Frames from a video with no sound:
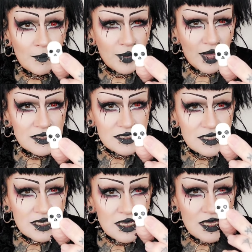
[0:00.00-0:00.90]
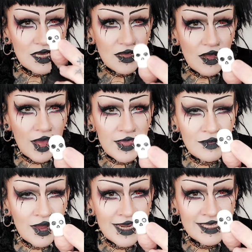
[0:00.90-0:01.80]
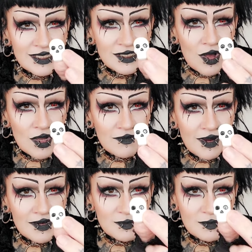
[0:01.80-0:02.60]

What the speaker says: but I need to darken around his